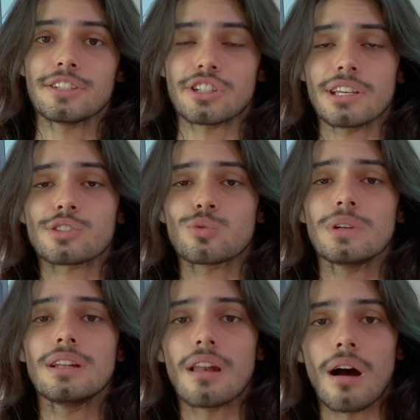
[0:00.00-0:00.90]
Je
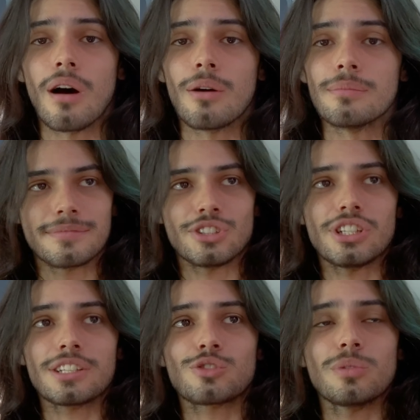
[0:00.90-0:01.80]
suis l'homme.
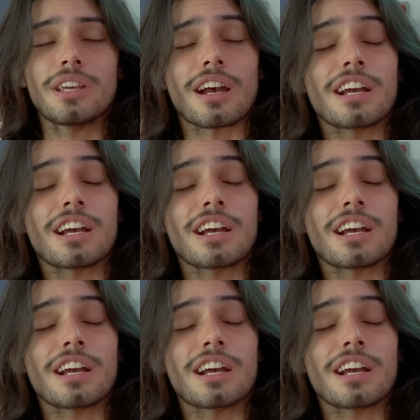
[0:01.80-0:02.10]
Je suis